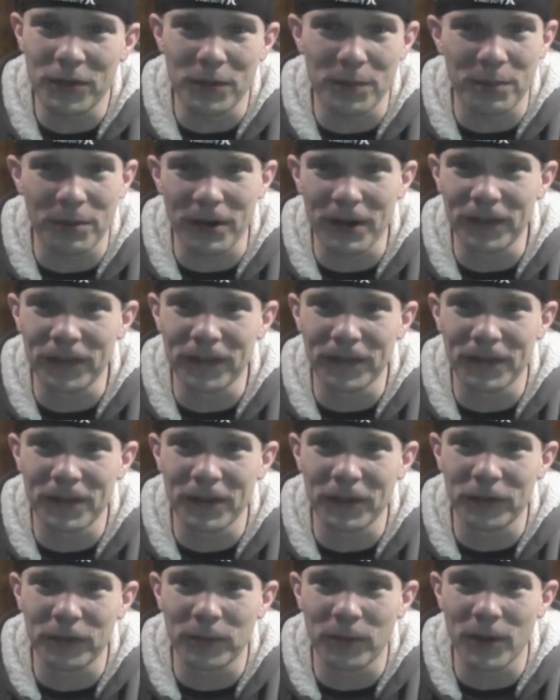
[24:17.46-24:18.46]
the price of
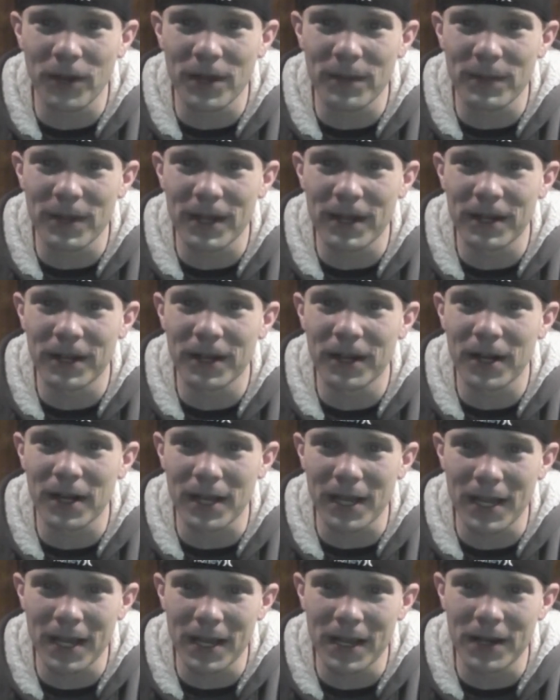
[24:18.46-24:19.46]
this way better,
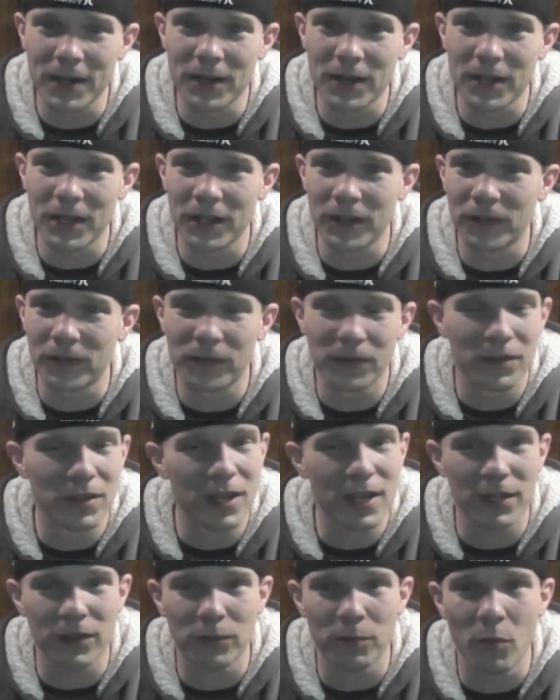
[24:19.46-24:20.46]
and it's
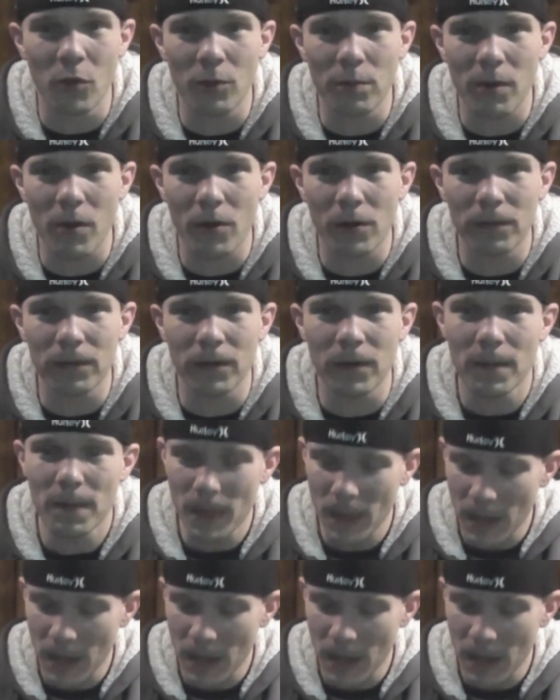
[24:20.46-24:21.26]
more powerful.